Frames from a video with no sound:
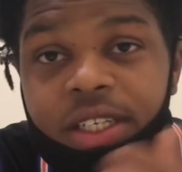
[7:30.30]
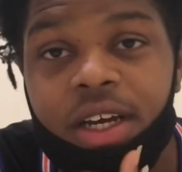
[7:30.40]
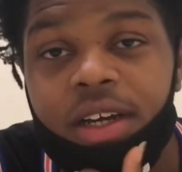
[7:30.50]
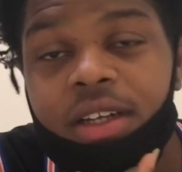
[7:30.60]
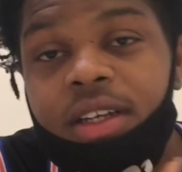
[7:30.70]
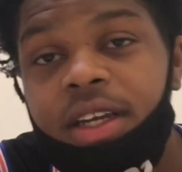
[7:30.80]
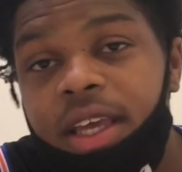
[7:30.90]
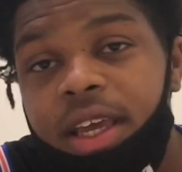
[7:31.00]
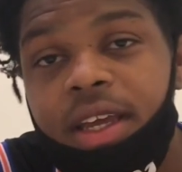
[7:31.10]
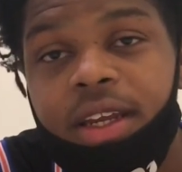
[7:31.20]
Duck, the
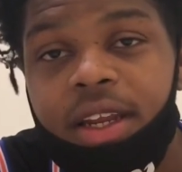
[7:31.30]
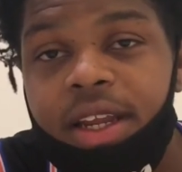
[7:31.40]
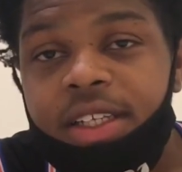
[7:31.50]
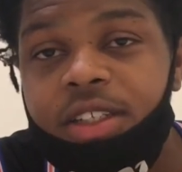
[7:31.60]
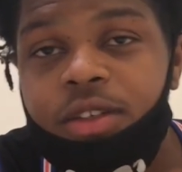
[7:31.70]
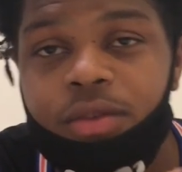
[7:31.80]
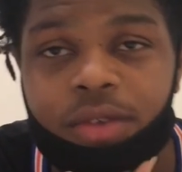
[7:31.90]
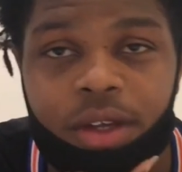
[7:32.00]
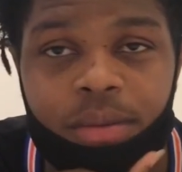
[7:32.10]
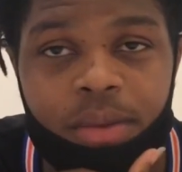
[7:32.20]
king, the legend. You
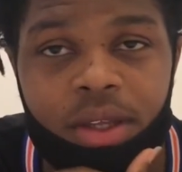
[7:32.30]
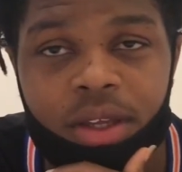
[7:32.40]
feel me?